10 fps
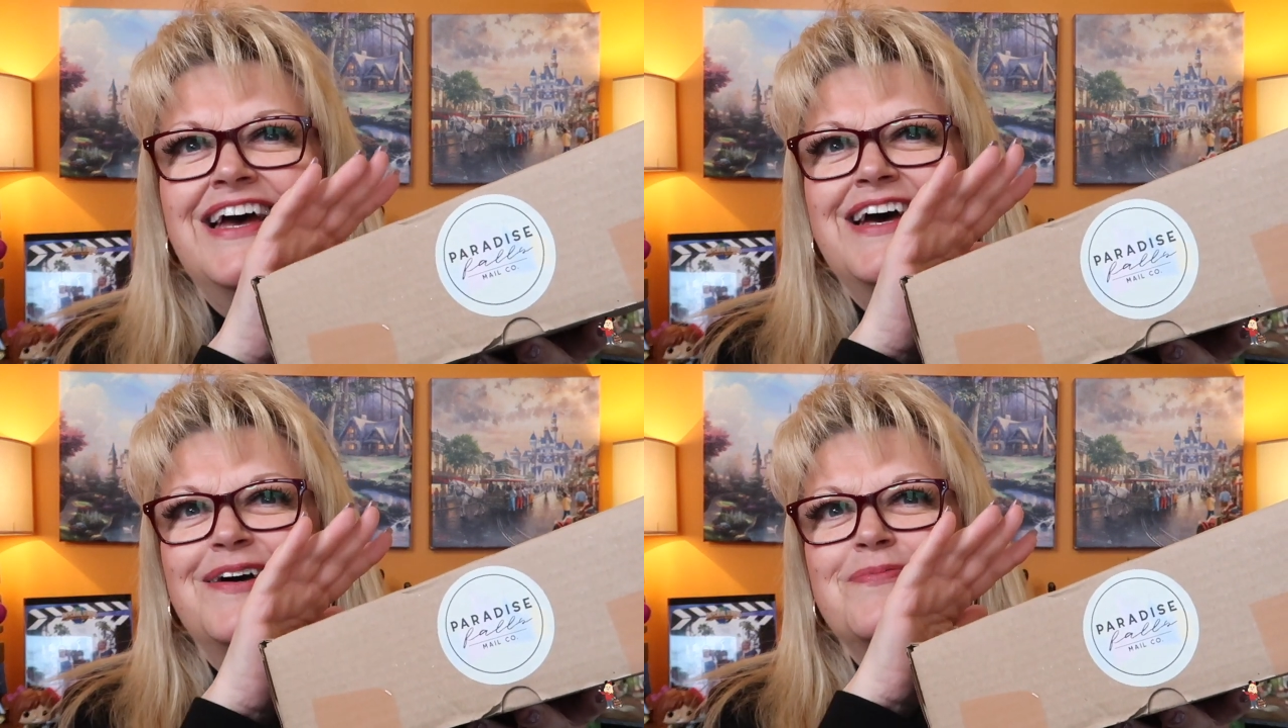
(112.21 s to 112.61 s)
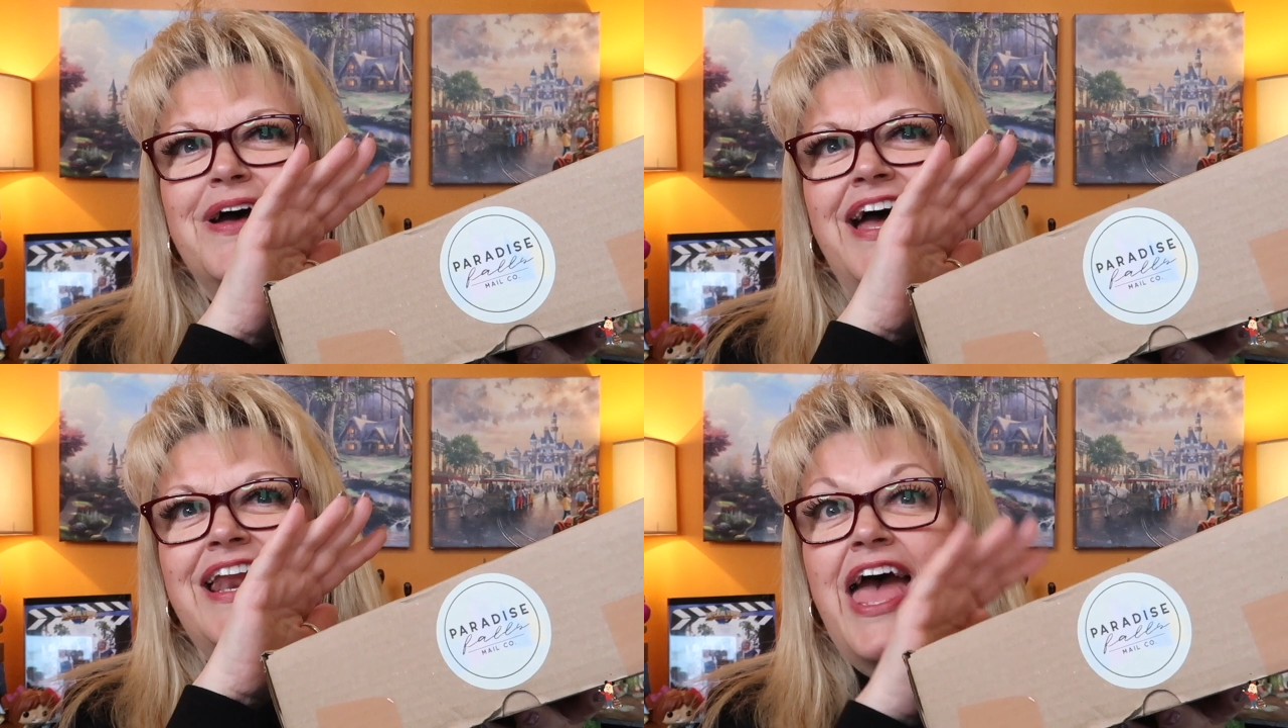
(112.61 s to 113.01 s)
Um,
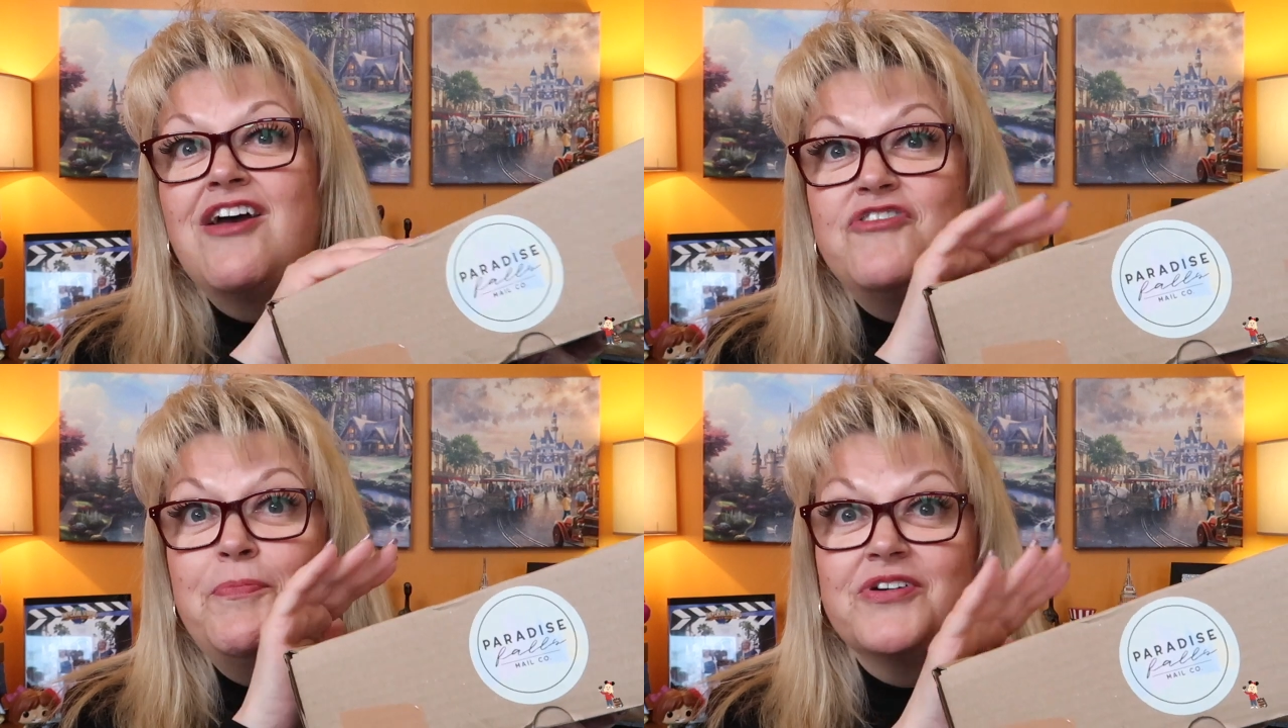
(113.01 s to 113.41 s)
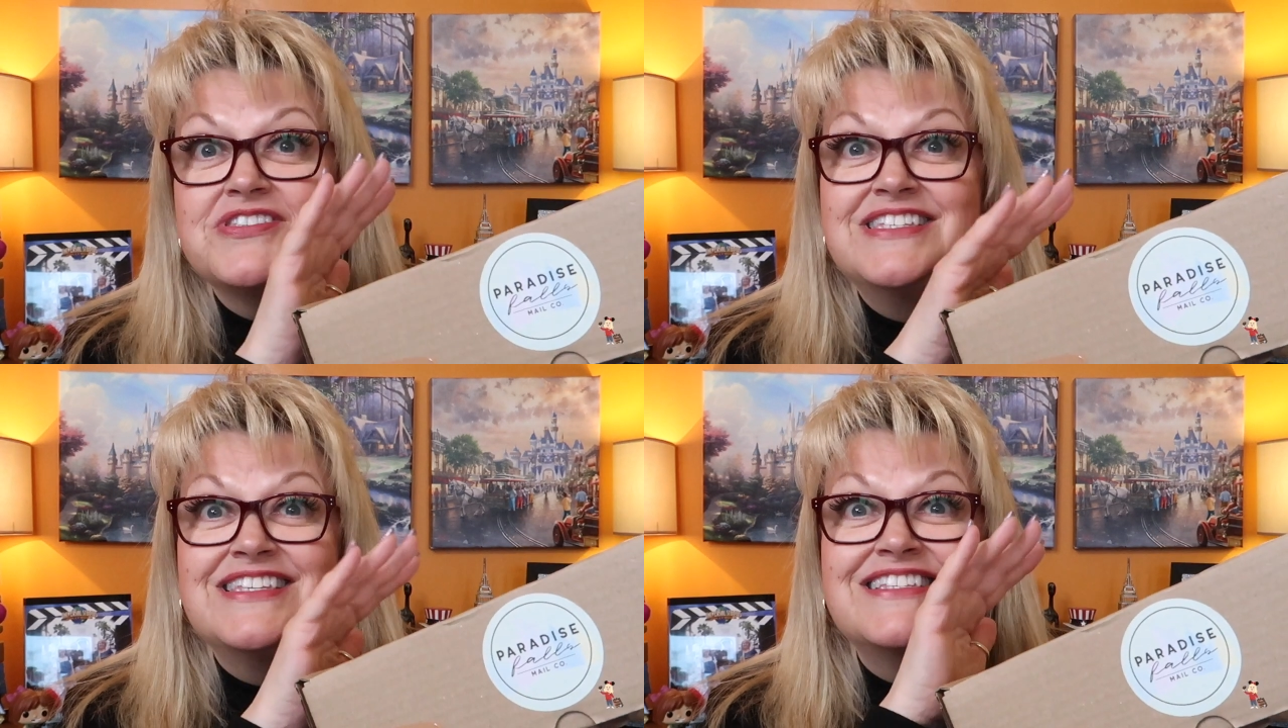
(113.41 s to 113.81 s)
and every
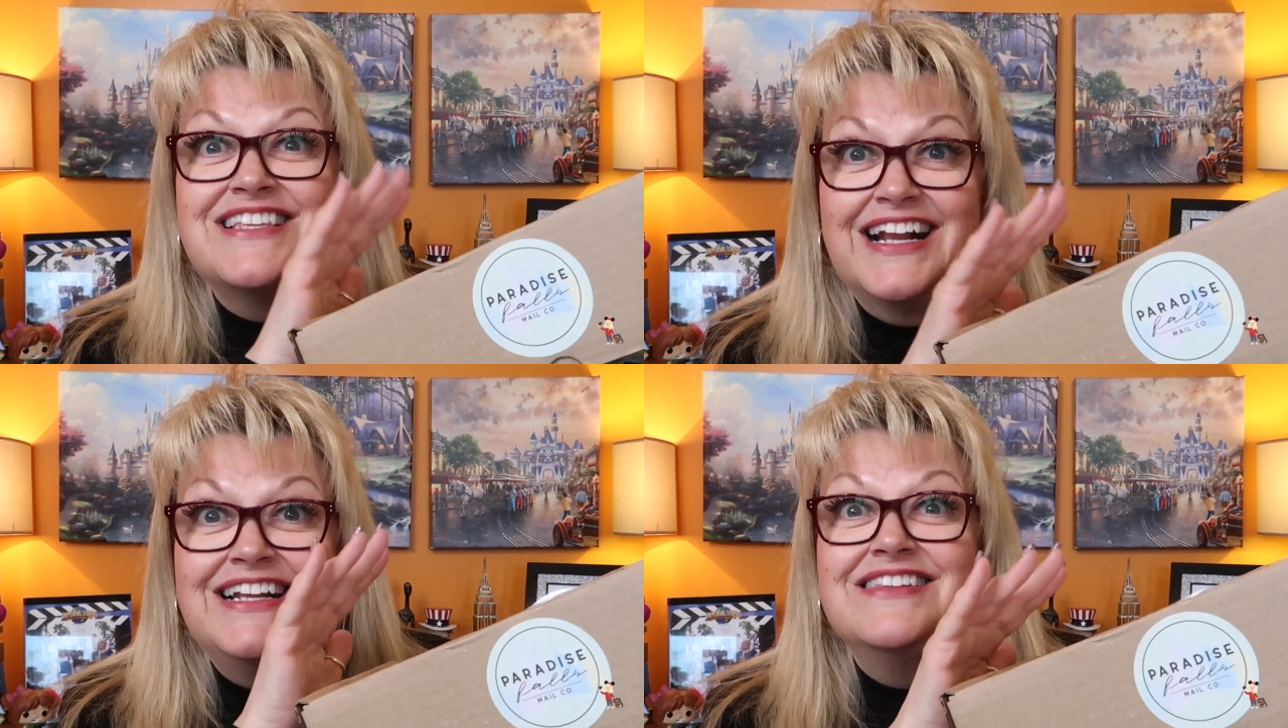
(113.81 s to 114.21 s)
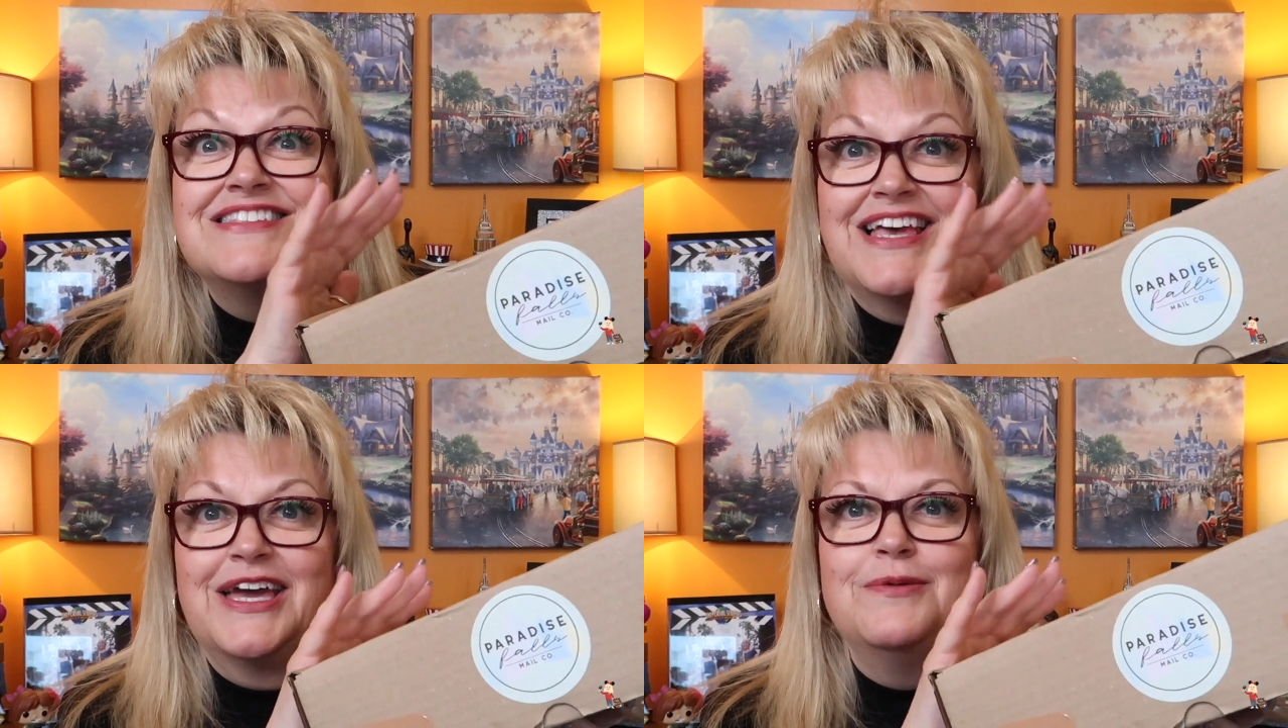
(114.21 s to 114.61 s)
box is exactly the
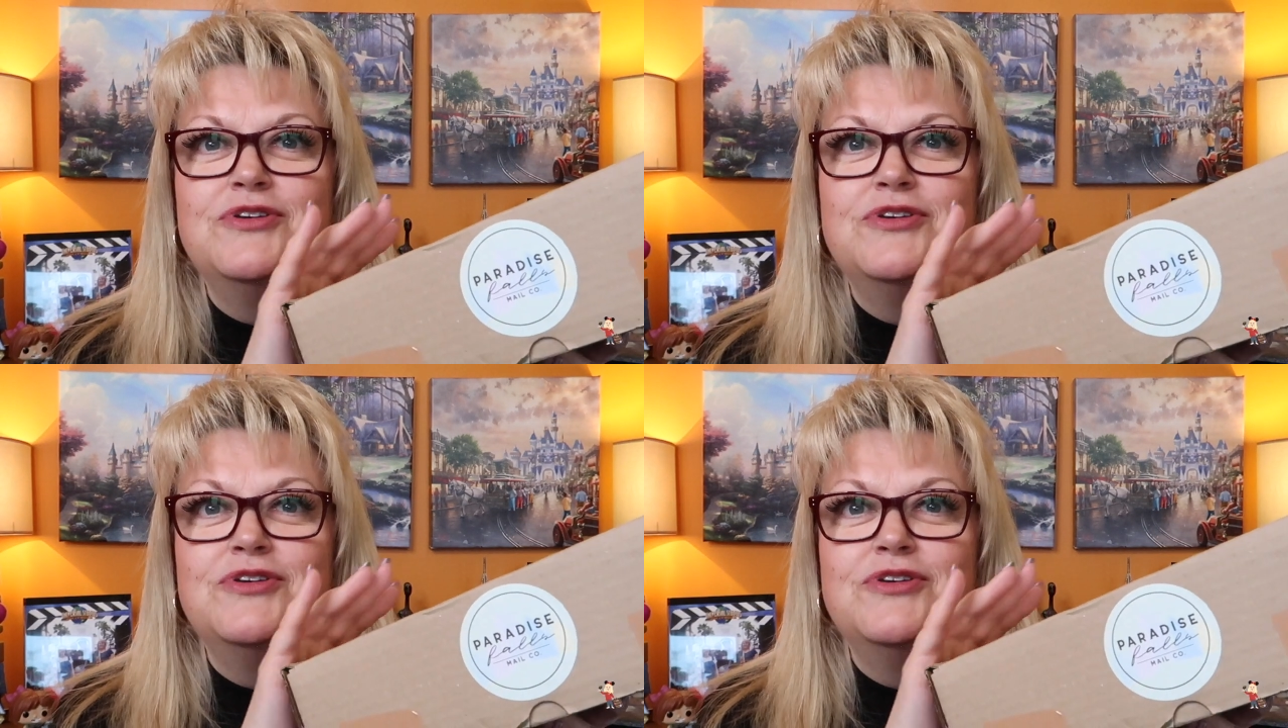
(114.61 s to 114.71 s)
same.